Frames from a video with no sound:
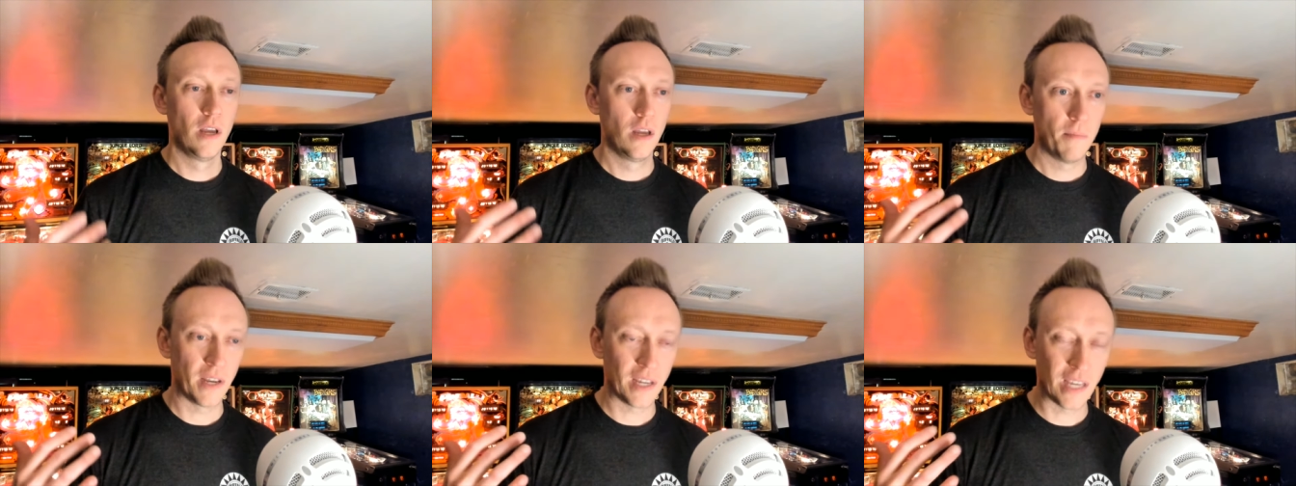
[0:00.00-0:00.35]

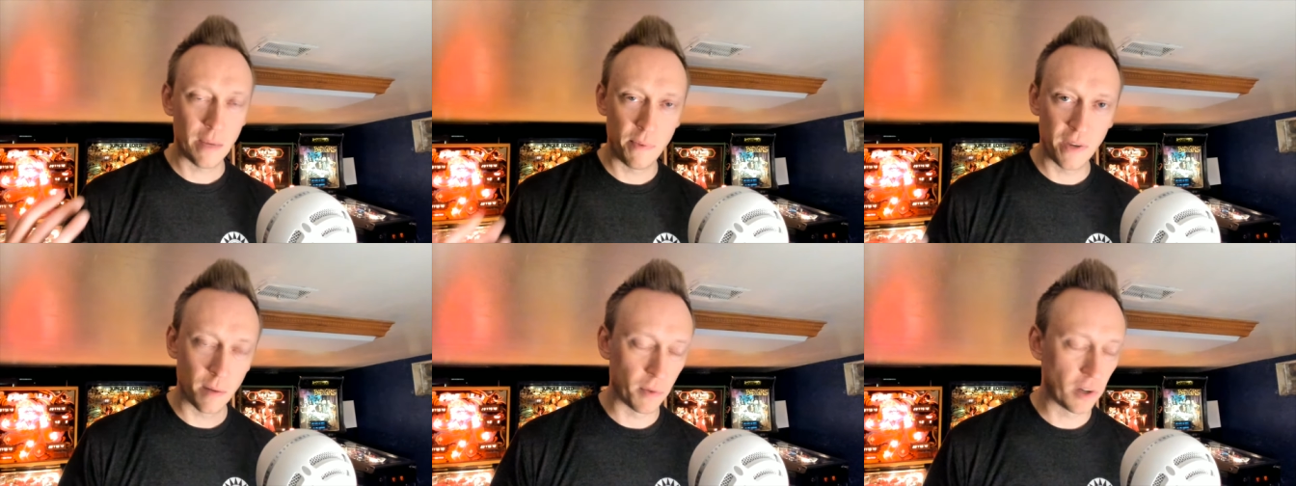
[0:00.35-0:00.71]
by
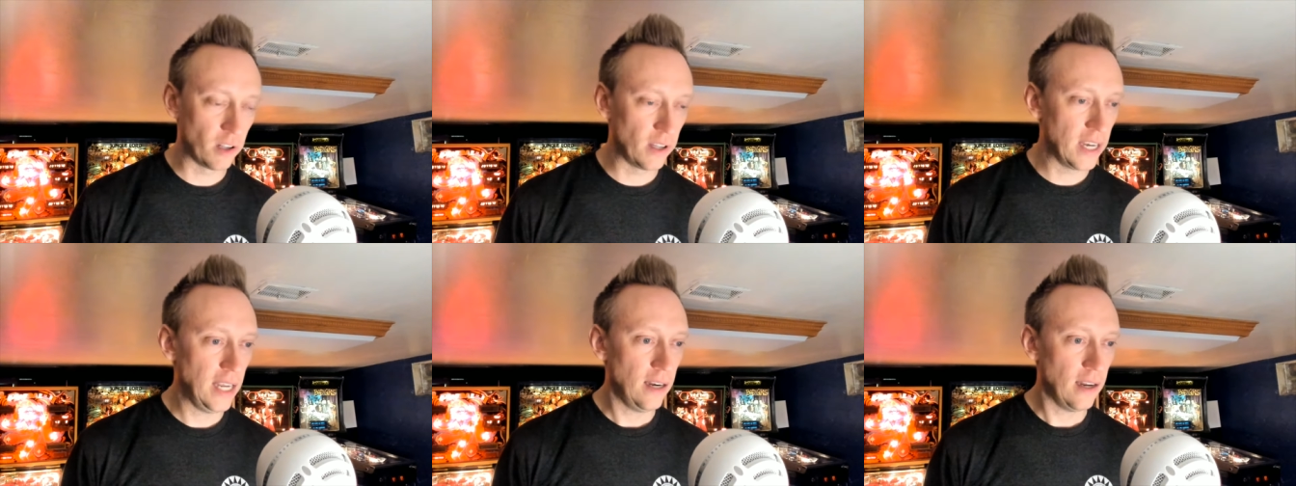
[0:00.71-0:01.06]
keeping them
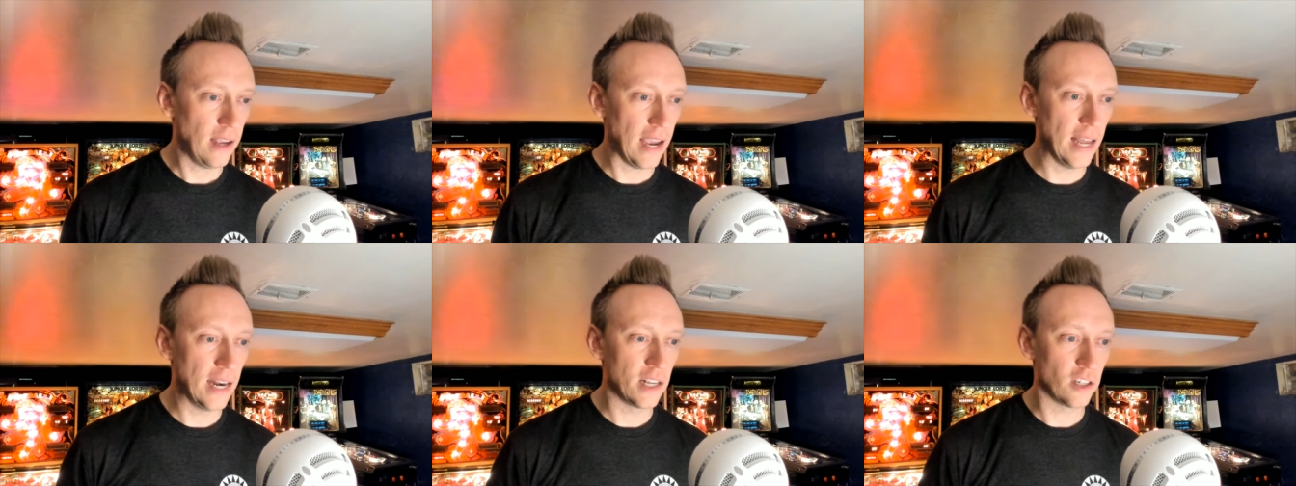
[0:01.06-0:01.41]
clean,
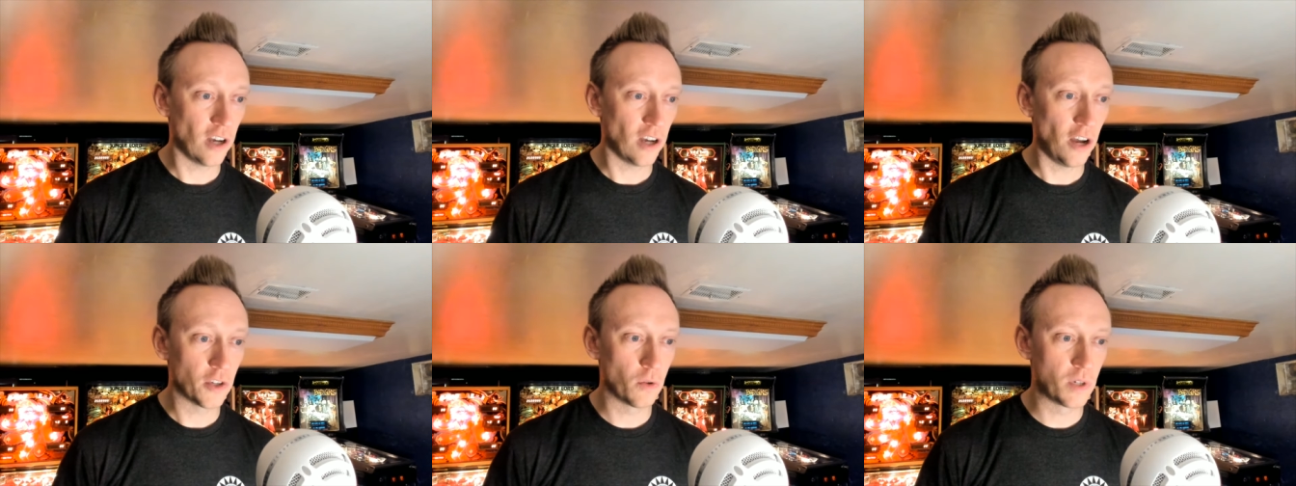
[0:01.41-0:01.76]
and it's
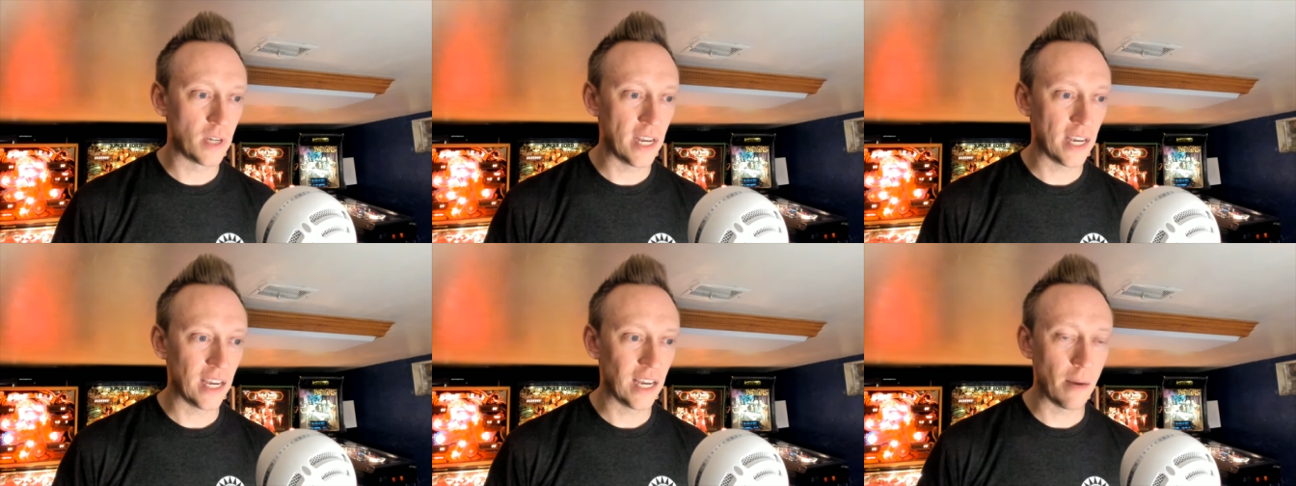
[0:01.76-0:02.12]
also
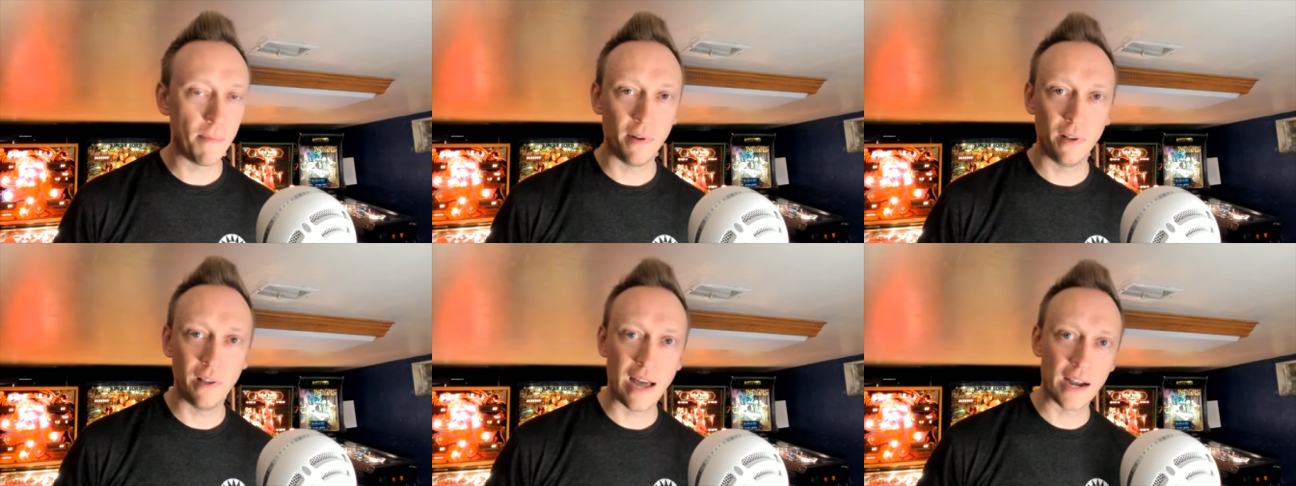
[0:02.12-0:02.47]
taking
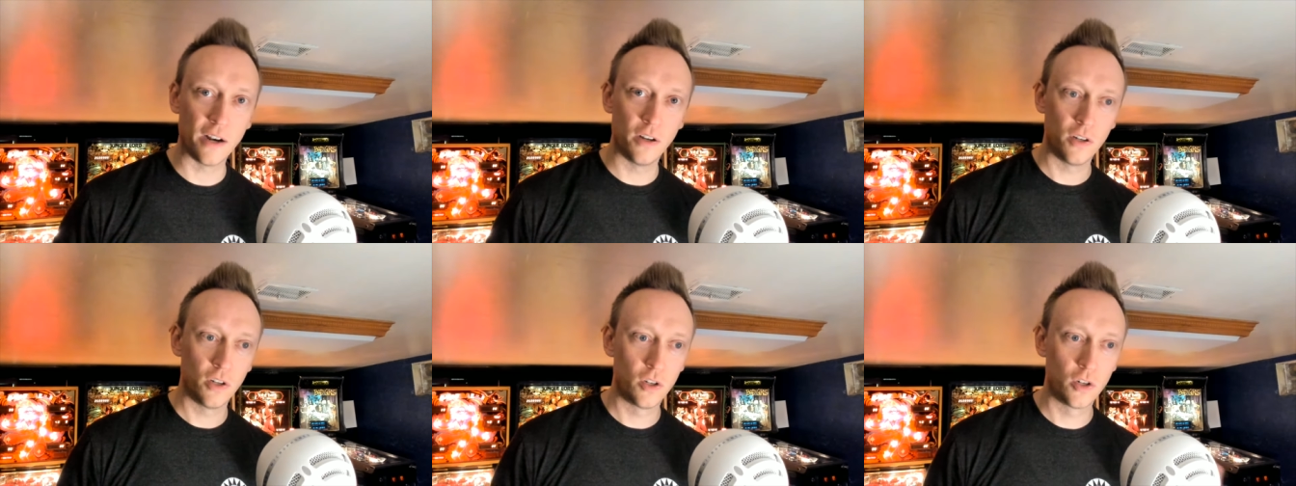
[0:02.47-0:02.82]
up a lot
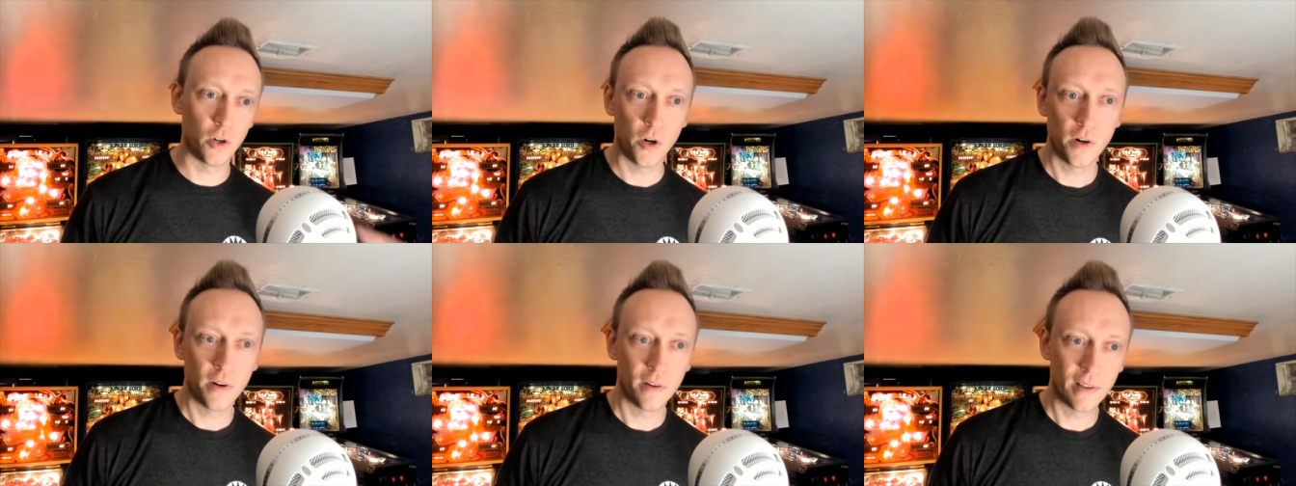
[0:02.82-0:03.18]
of
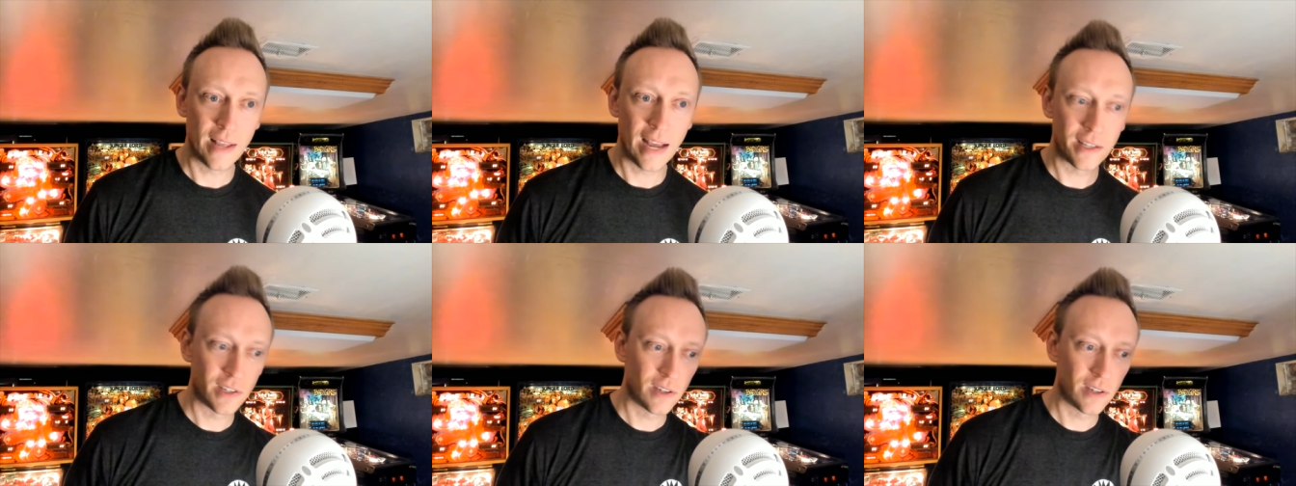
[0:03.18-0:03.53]
dirt
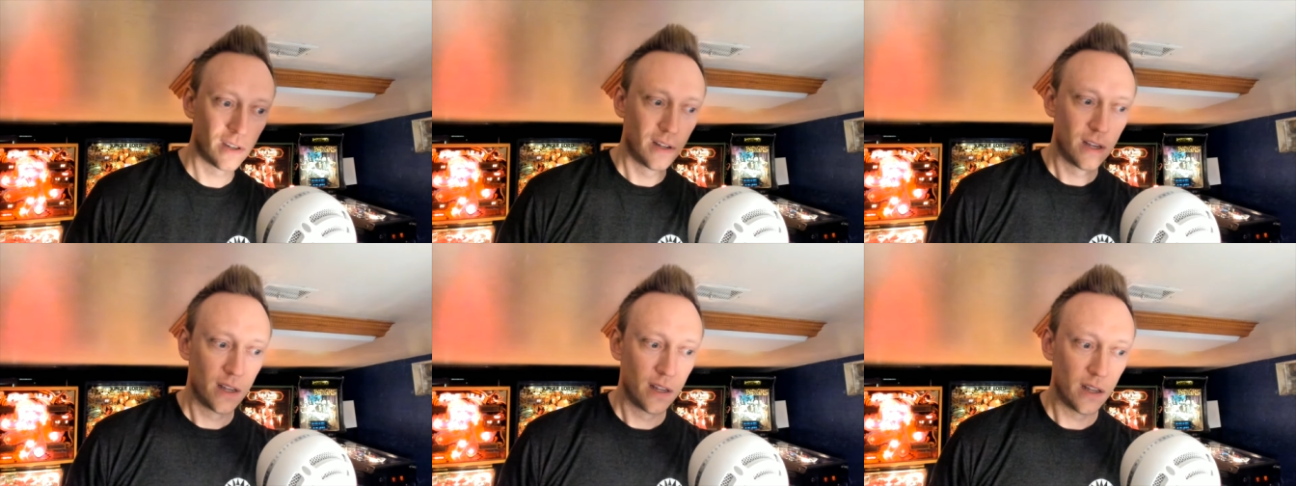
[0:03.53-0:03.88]
that's
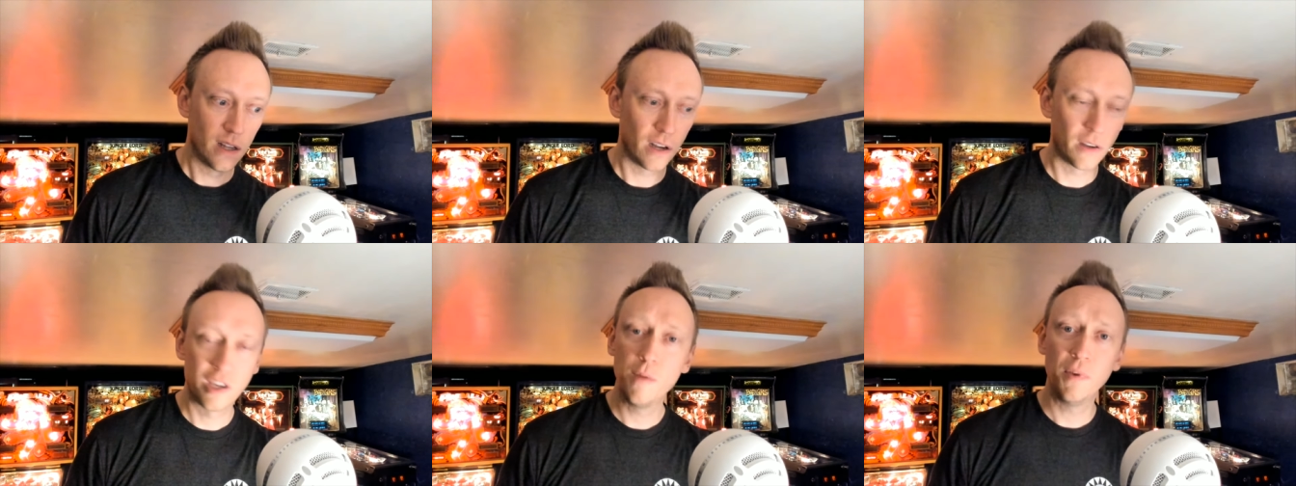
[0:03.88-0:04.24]

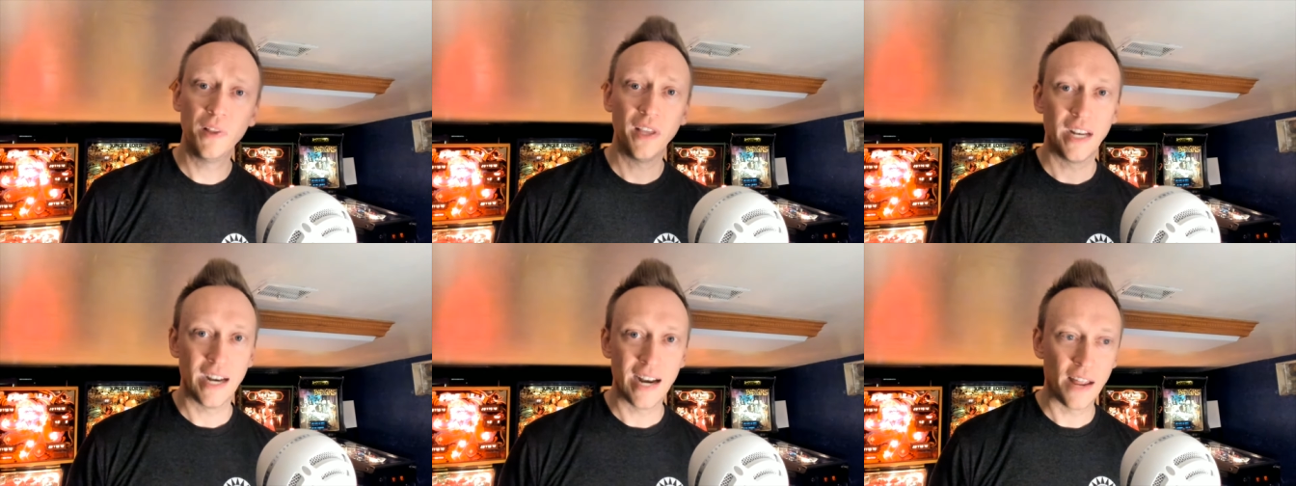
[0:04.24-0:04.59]

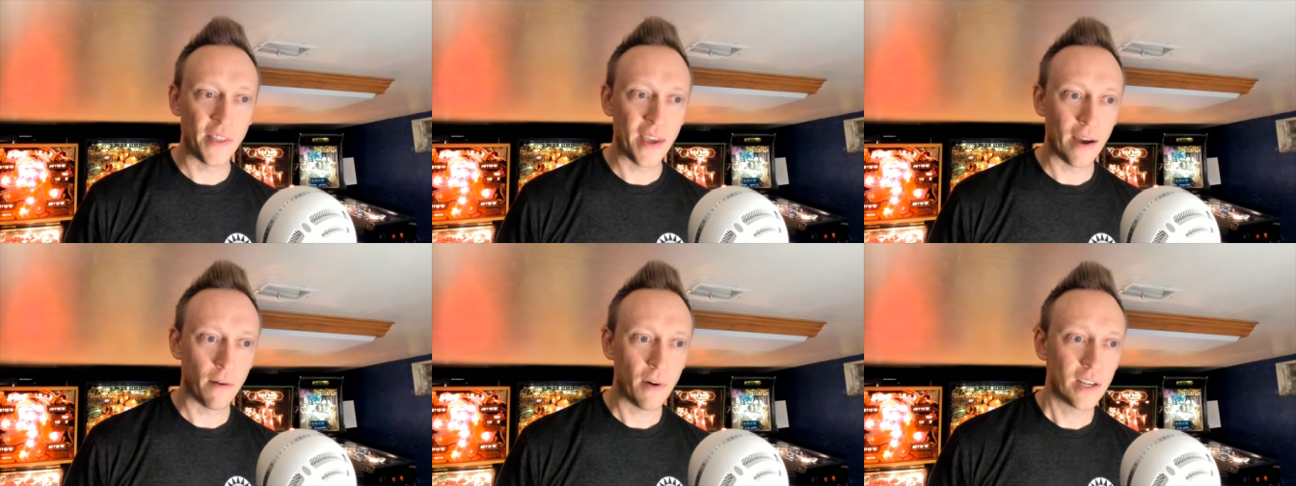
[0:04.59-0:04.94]
accumulated on
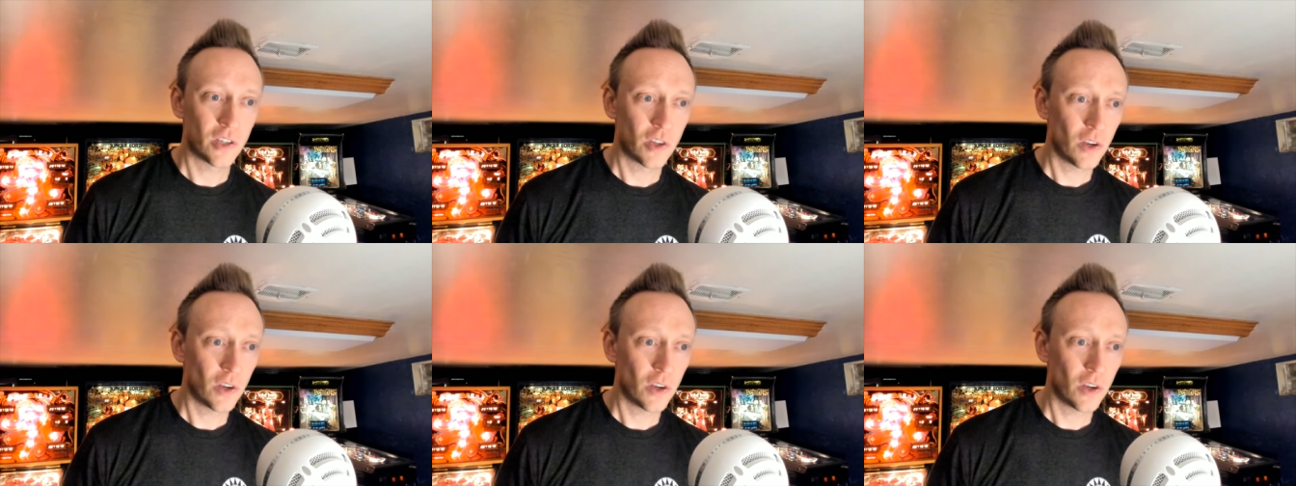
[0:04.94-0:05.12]
that, right?